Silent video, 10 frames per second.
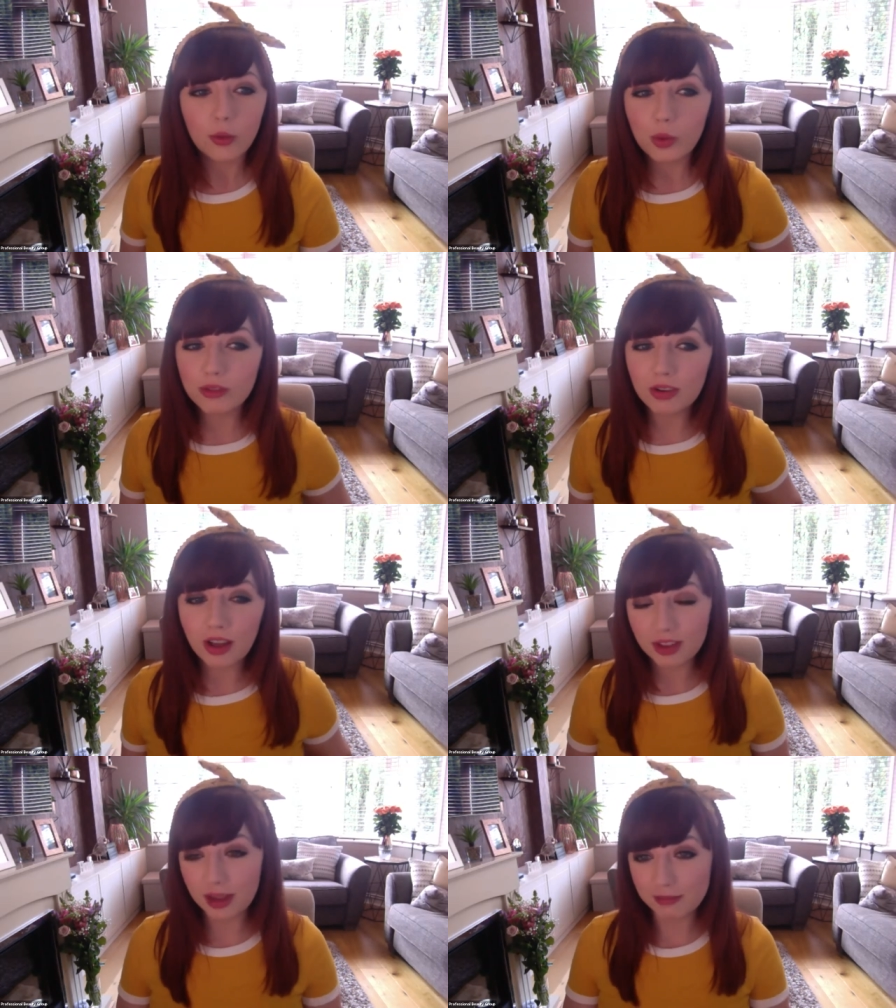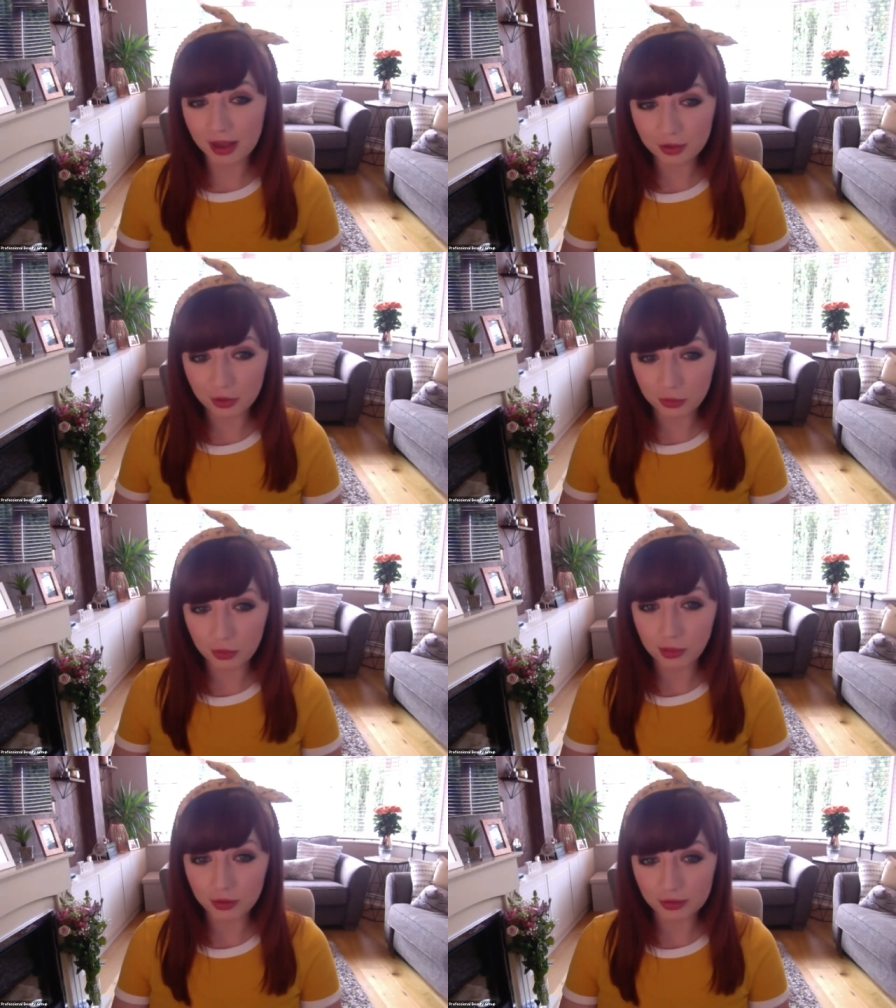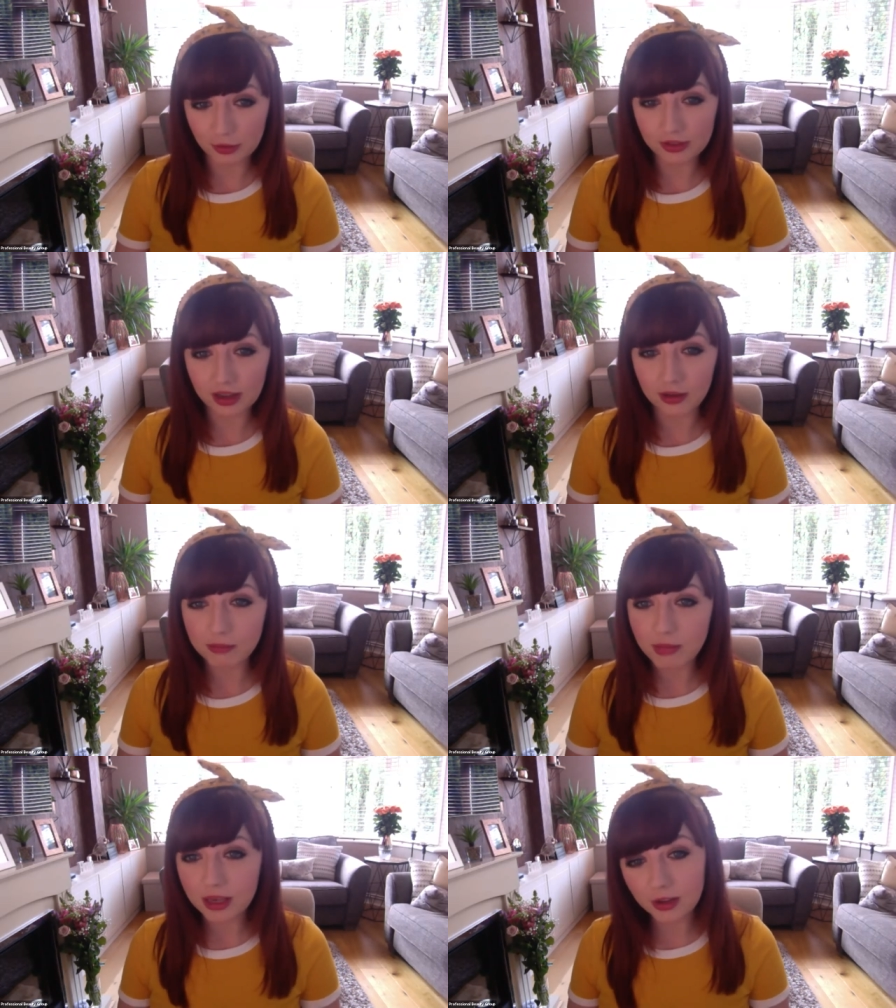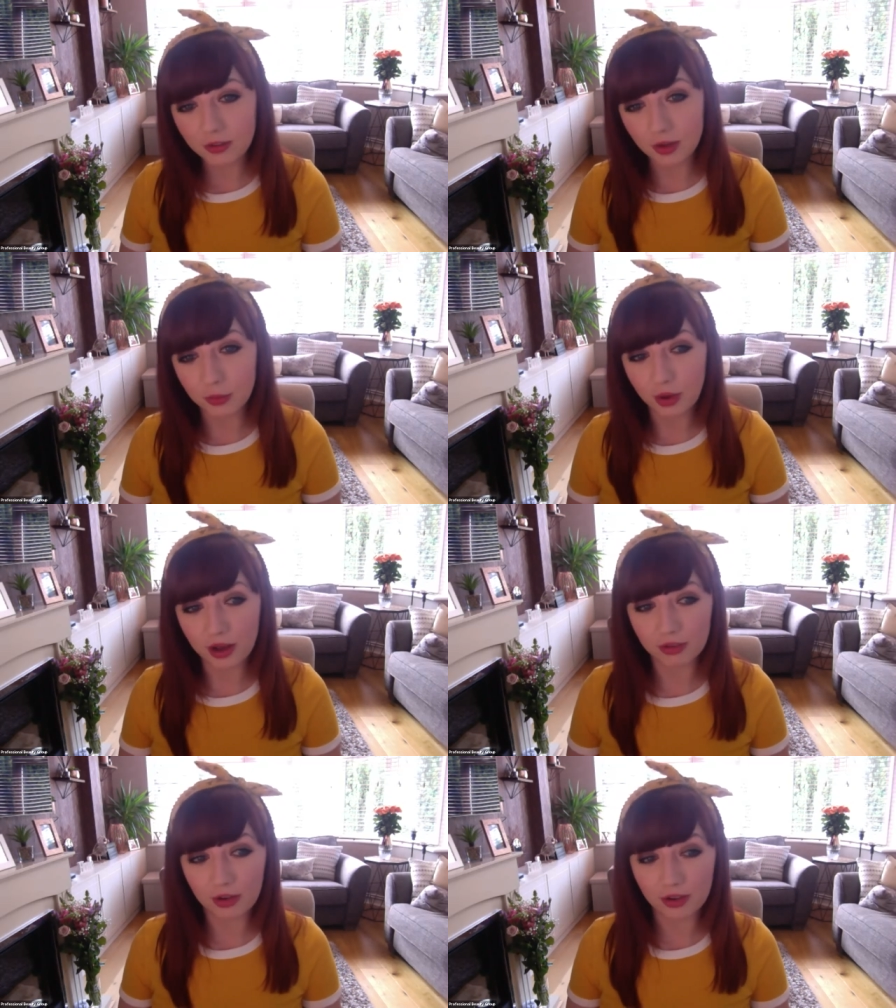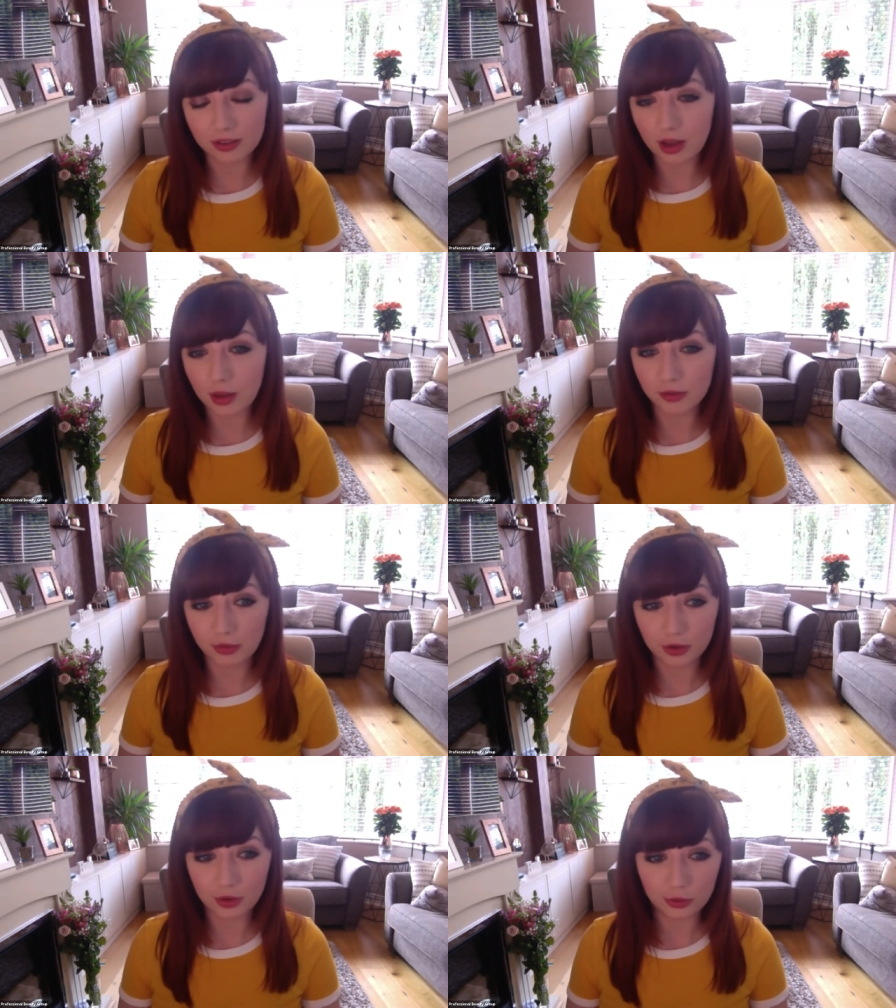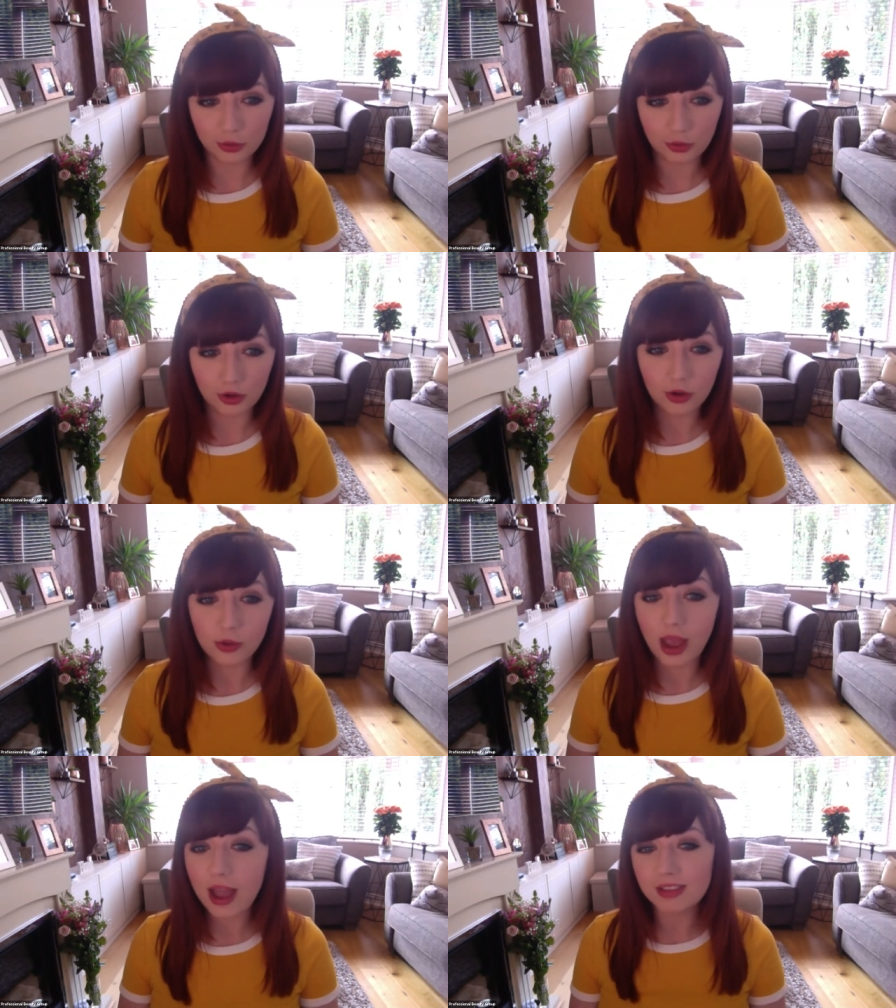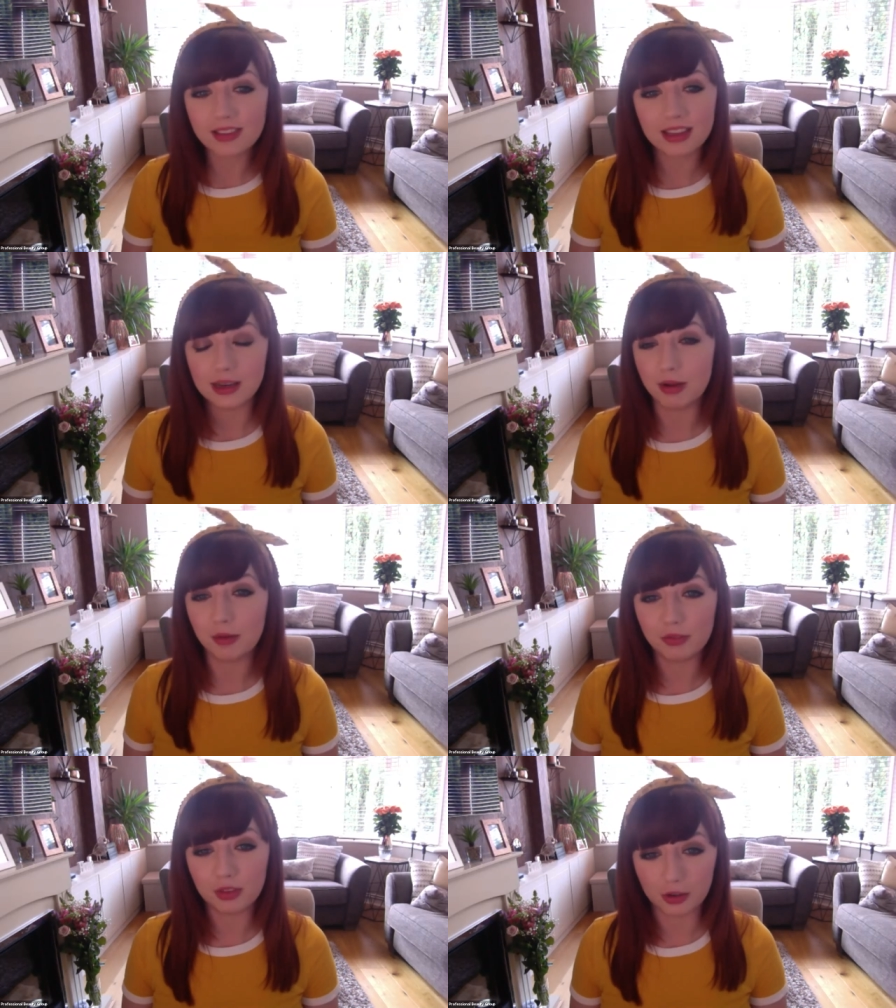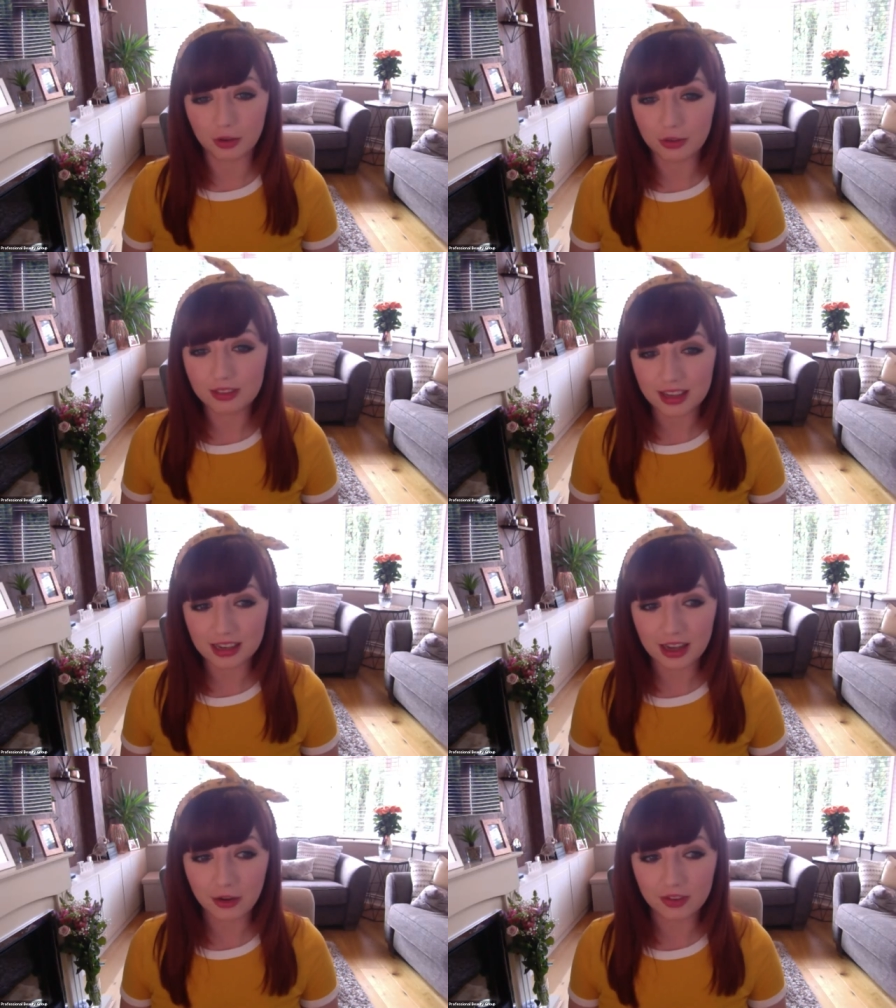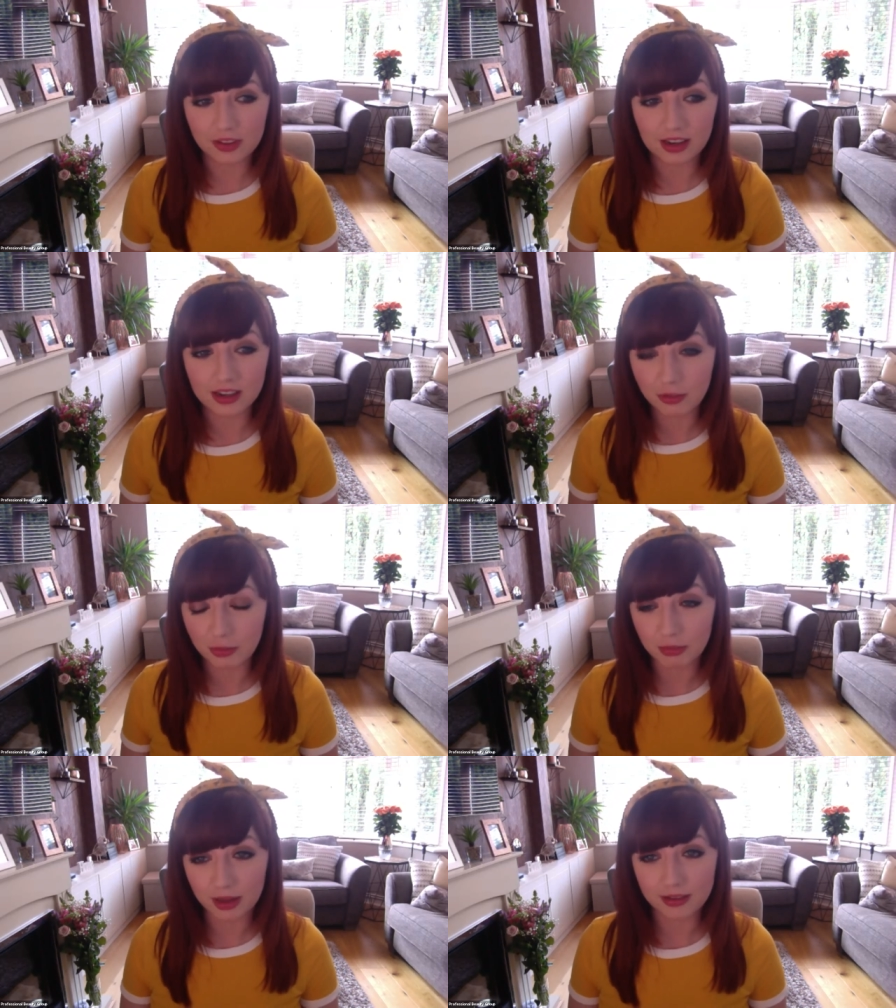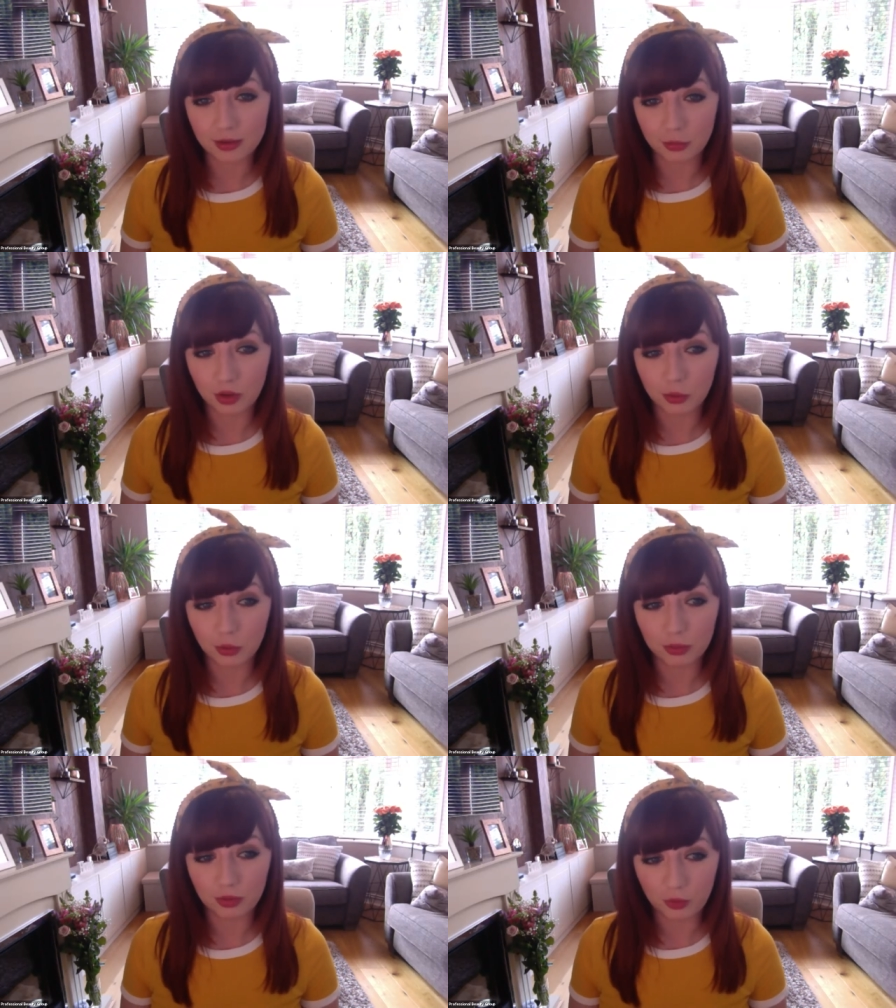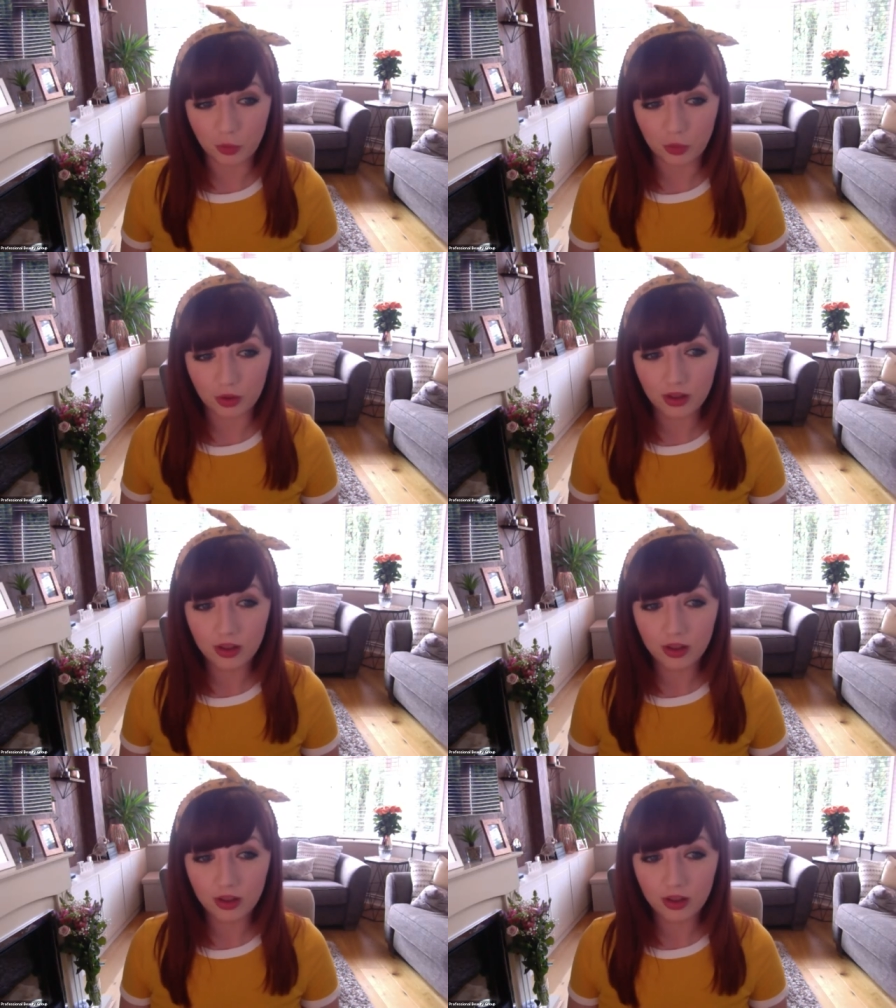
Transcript: With life getting back to normal post-lockdown, many of you will have clients coming through your door who you haven't seen in months and whose skin health is in a different place to what it was before.